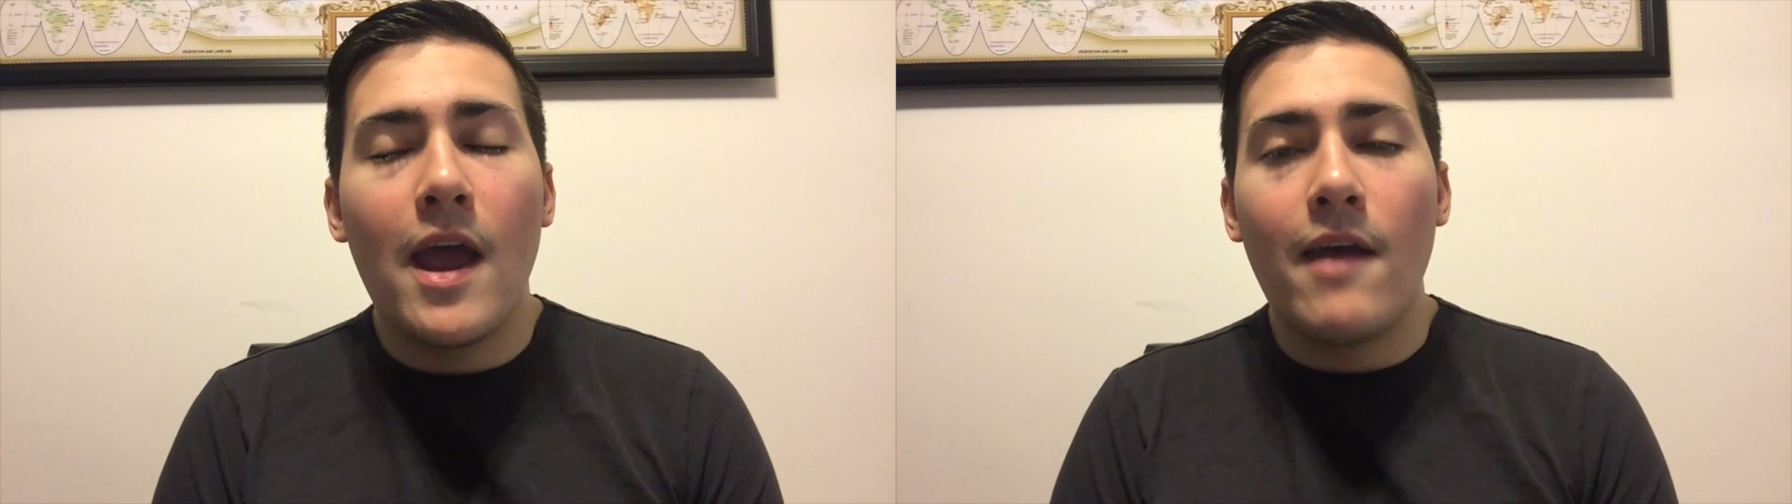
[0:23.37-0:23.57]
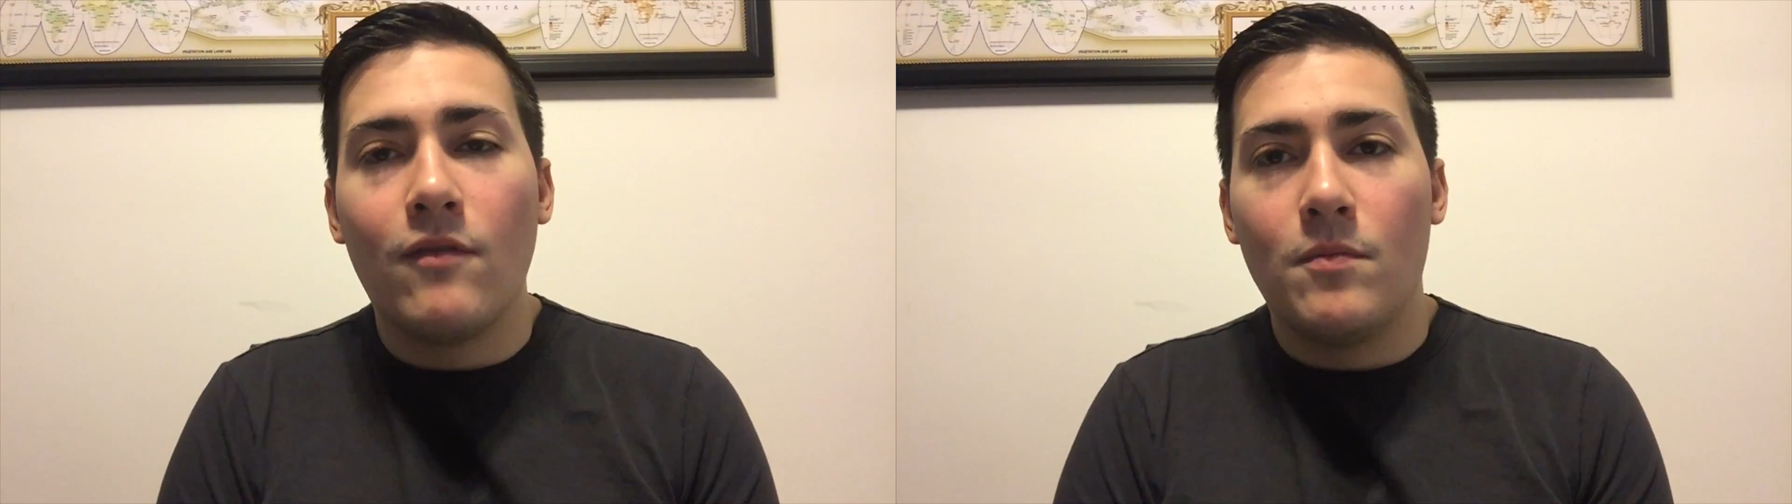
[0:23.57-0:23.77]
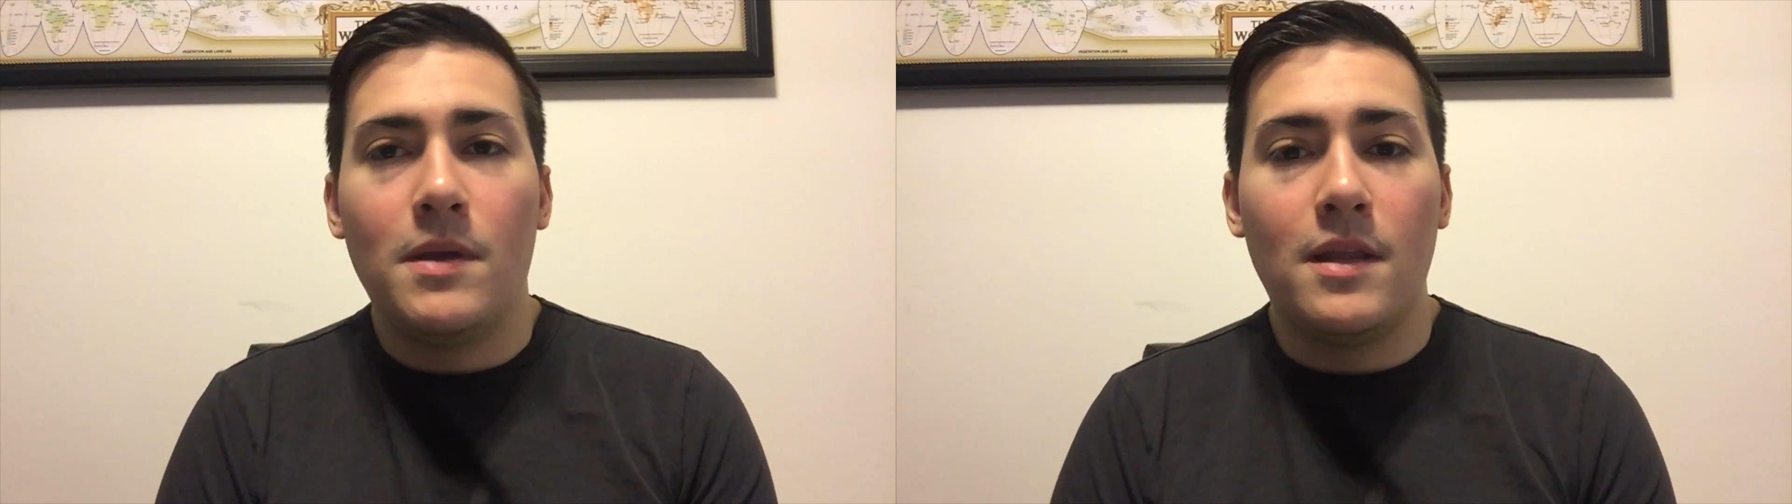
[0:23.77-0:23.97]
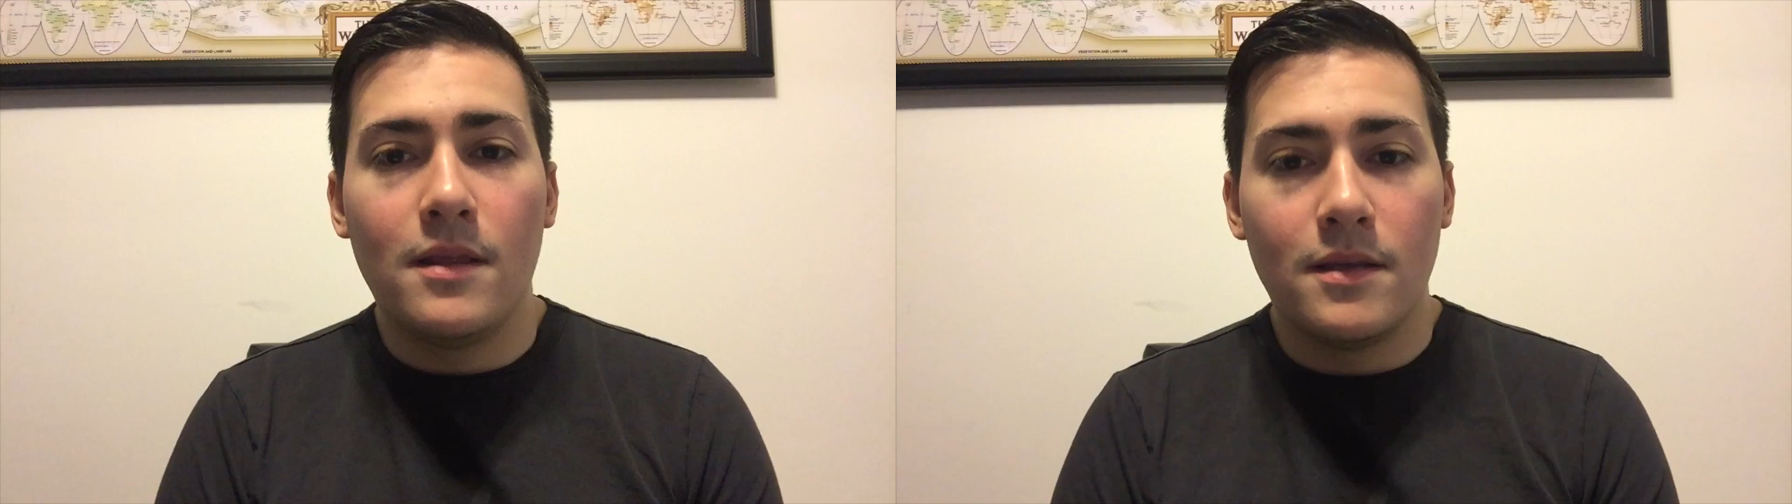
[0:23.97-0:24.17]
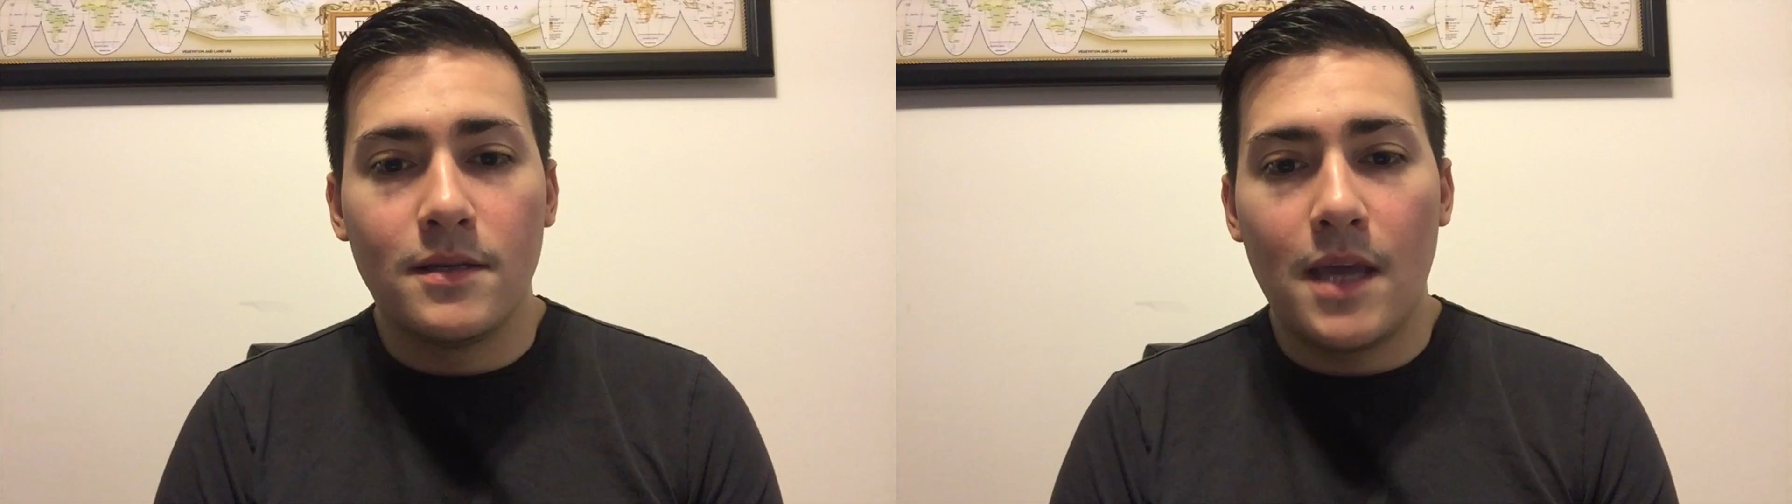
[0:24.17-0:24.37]
ever
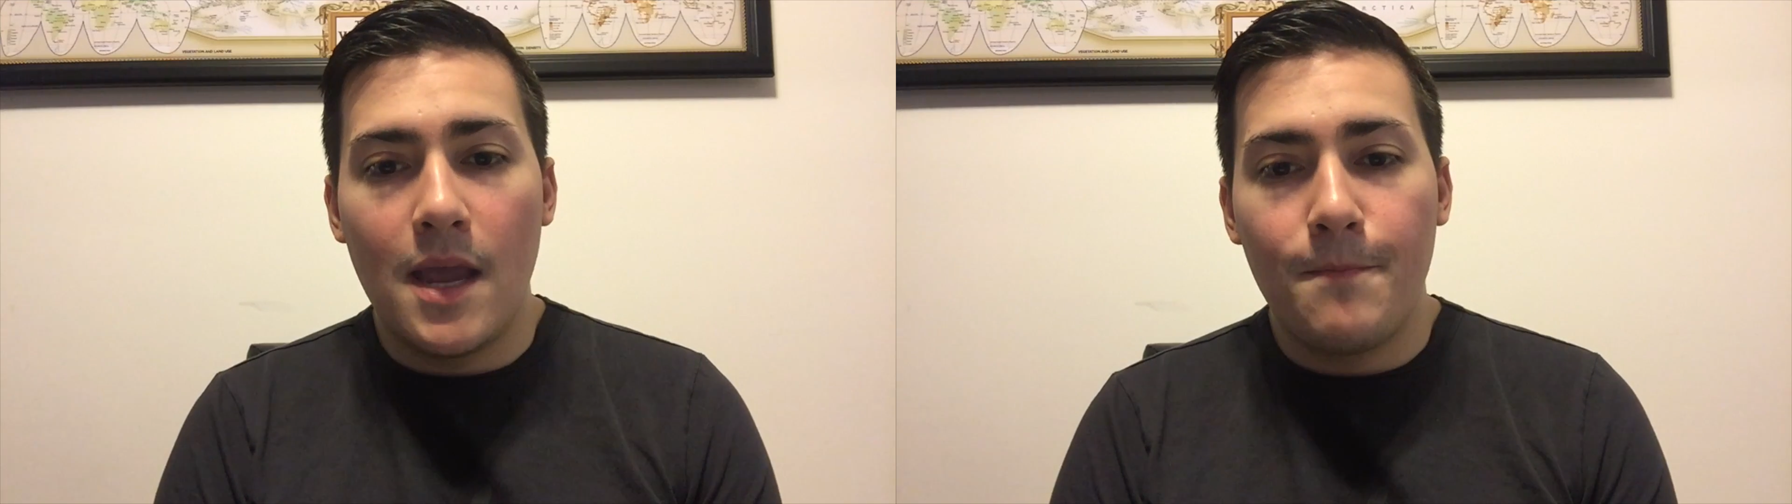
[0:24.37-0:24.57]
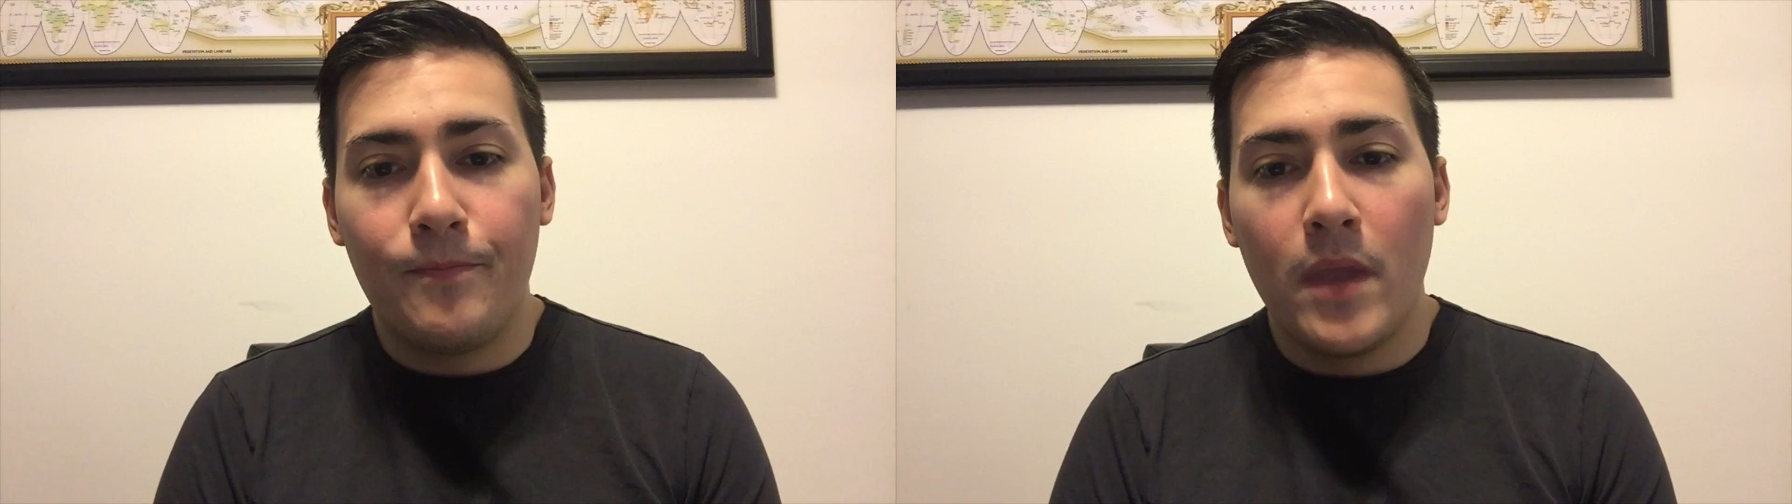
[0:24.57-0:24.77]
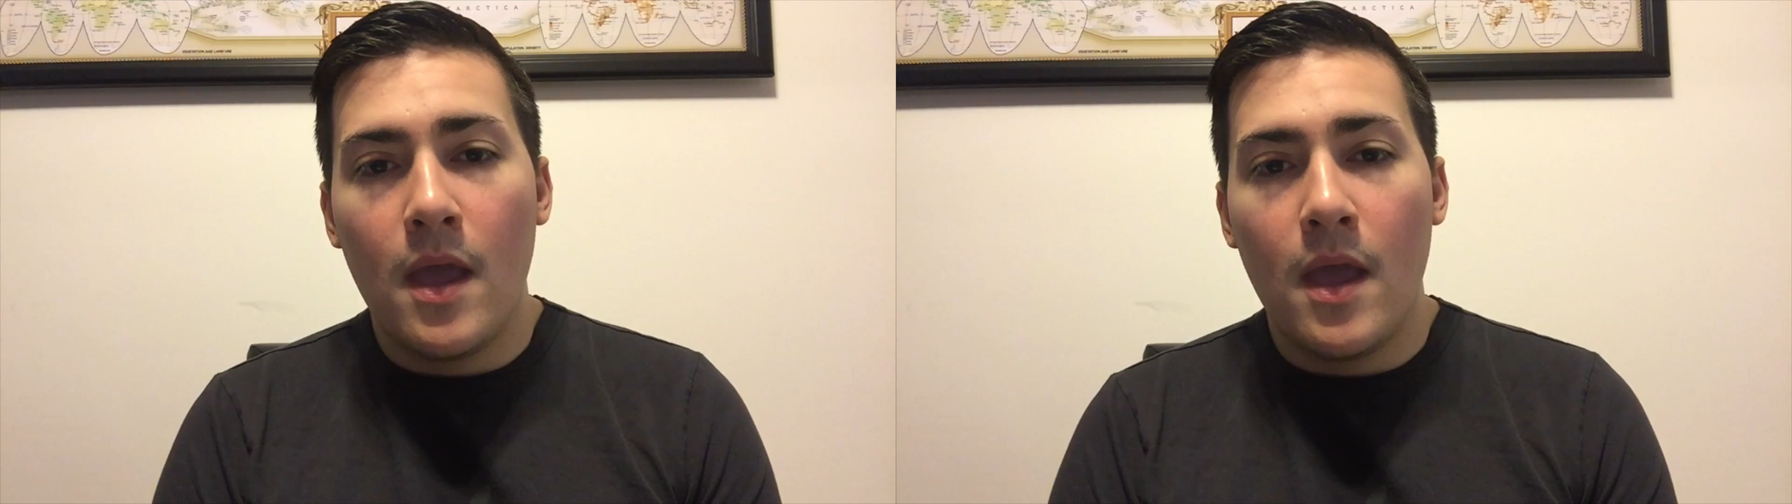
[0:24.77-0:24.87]
beaten this game.